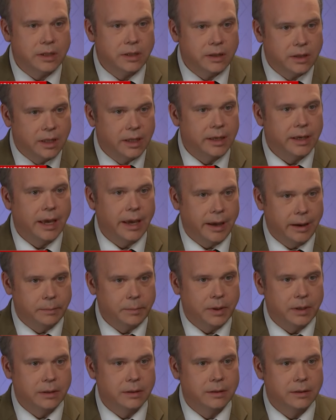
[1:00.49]
thing
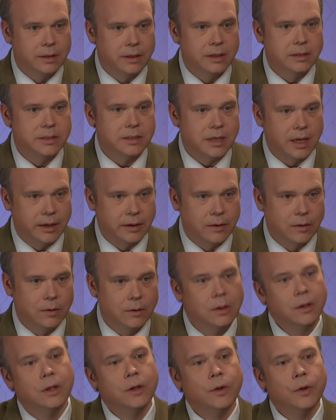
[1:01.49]
happen this cycle,
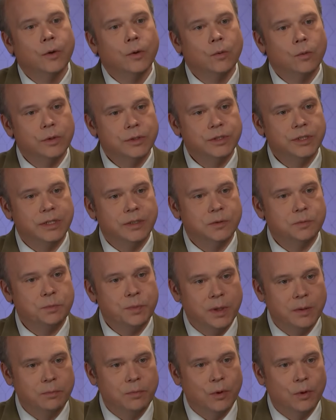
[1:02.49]
which is
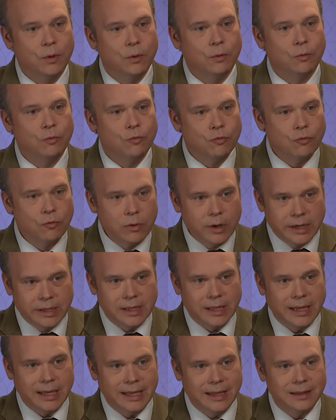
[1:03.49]
people
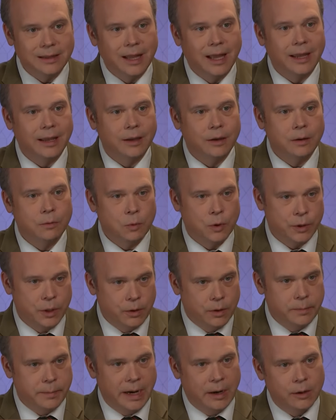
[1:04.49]
really like, well,
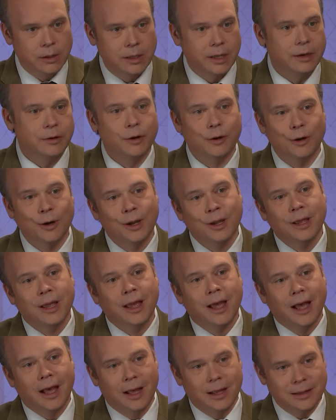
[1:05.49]
you're a Marylander,
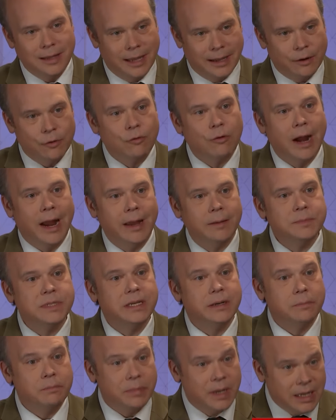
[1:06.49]
uh, like crabs
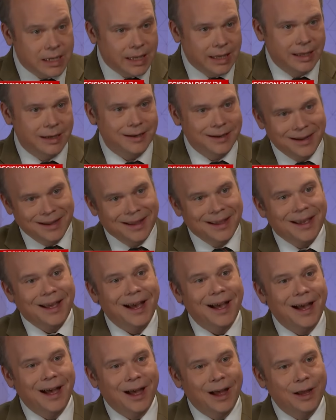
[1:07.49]
in a bucket
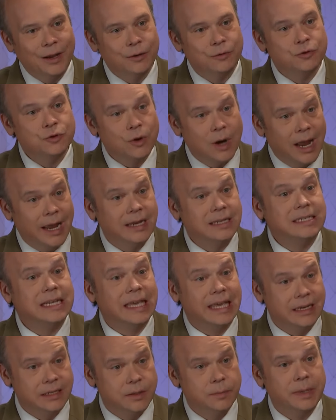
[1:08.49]
uh, trying to
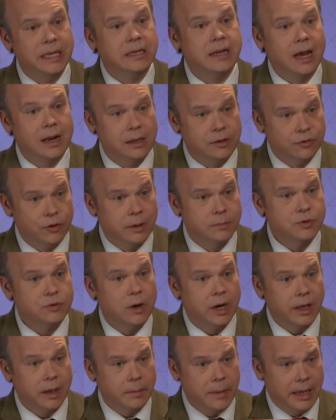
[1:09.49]
get to be Donald Trump's
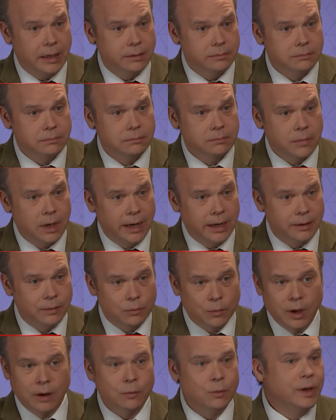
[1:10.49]
running mate, right?
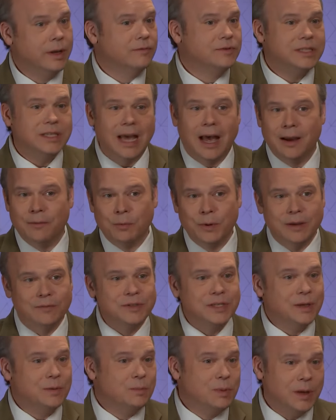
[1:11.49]
We've, we've
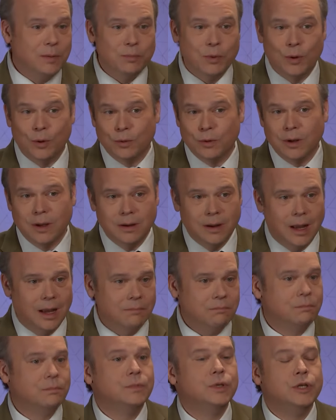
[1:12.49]
seen people
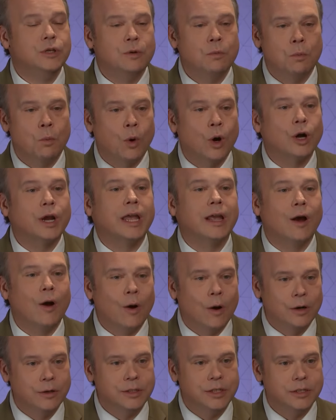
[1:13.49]
working
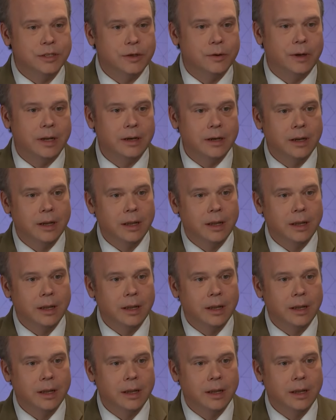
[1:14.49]
hard to do it.